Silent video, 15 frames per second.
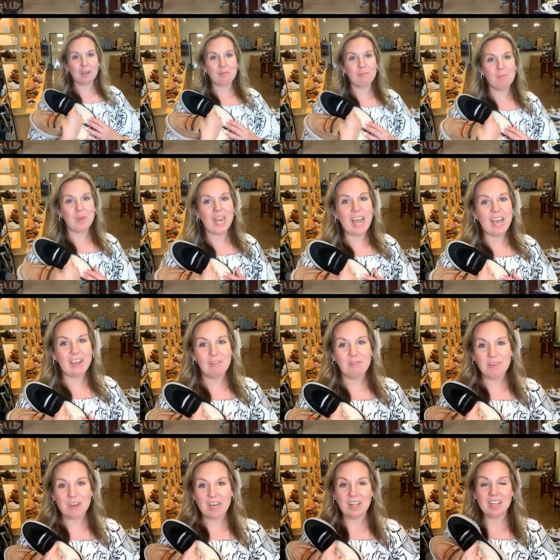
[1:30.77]
but I
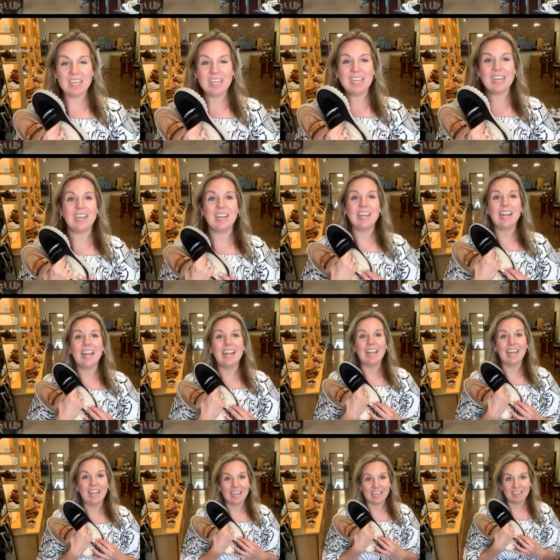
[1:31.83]
felt in
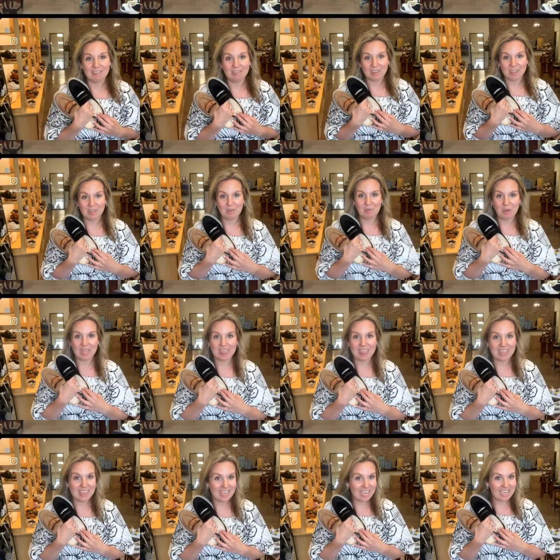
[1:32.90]
love with
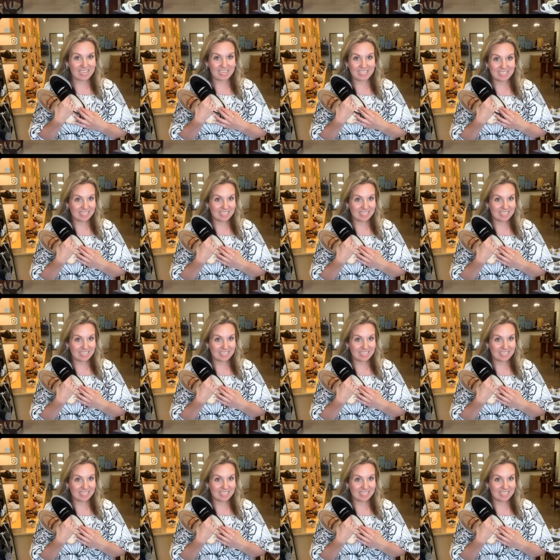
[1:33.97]
these.